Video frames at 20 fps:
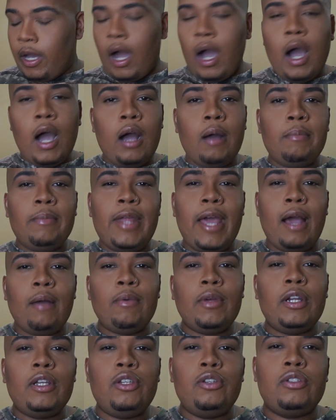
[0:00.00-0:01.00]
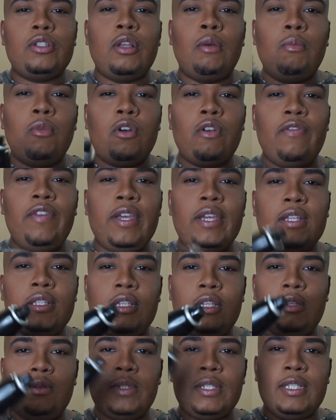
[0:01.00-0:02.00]
Now I'm gonna use the Morphe
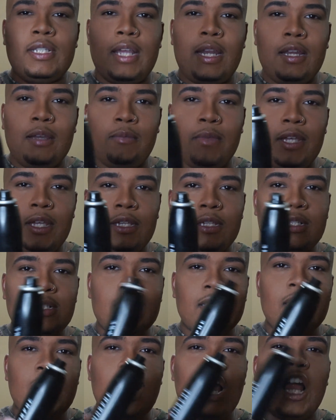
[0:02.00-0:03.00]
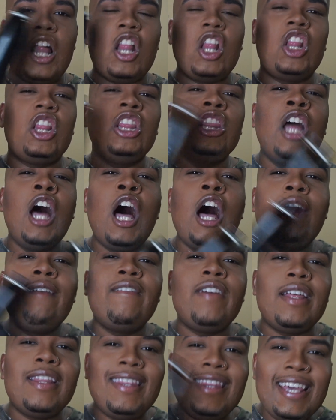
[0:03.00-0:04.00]
Continuous Setting Mist. Love
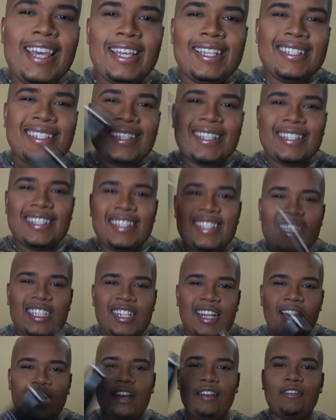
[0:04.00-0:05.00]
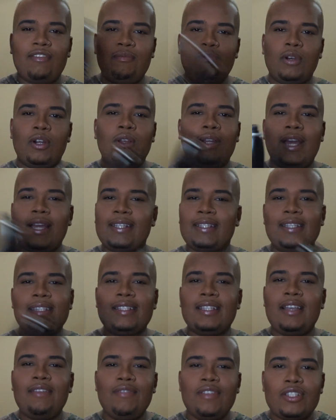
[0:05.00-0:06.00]
this stuff, bro. Like this
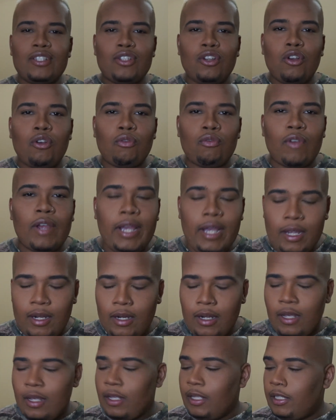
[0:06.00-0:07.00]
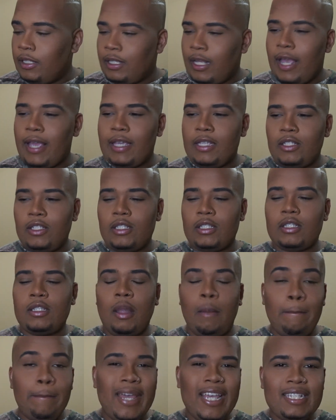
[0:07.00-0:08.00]
stuff is great. Like it's just
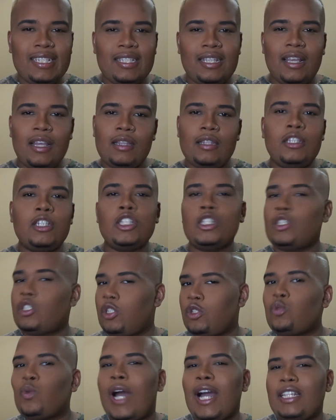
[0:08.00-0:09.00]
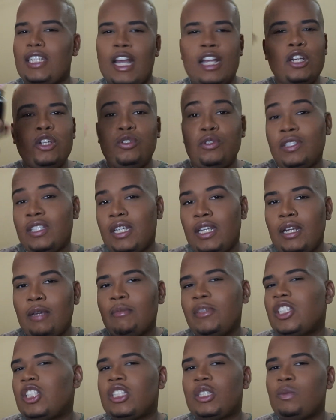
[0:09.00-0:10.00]
the mist. Just watch. I know you've seen it,
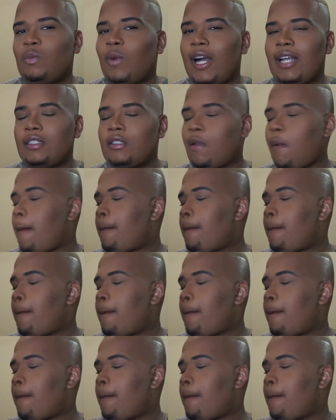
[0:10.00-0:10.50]
but just watch.